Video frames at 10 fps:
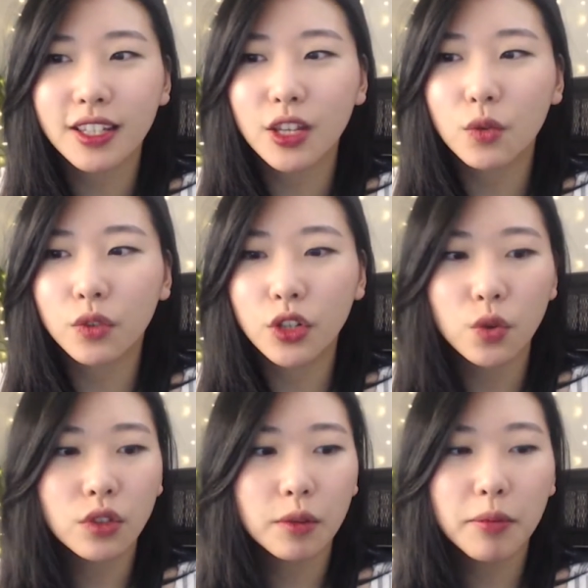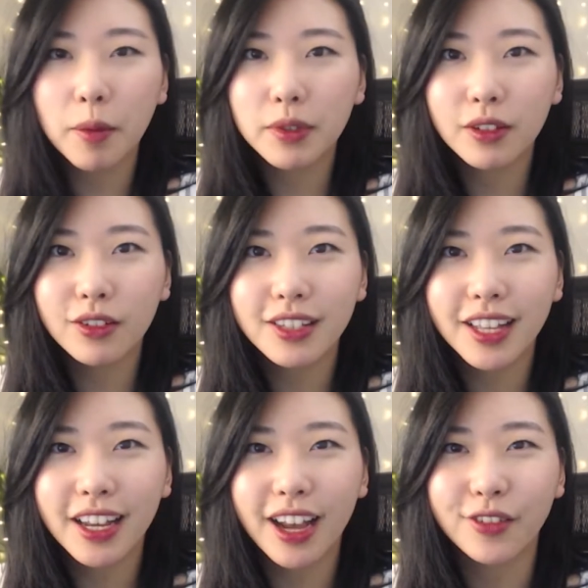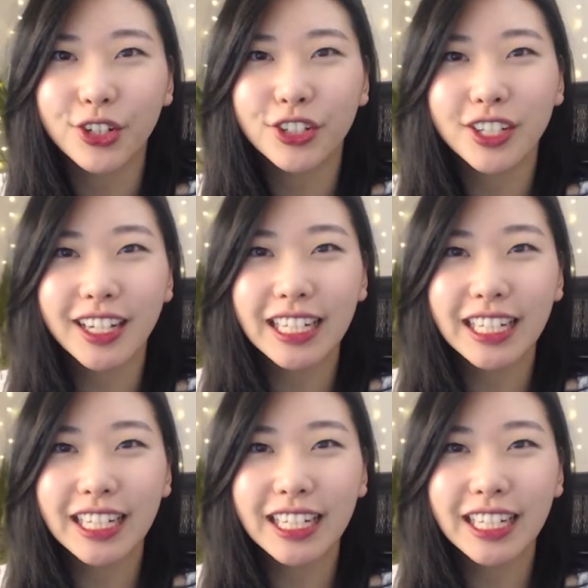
you can use a popsicle stick after you're done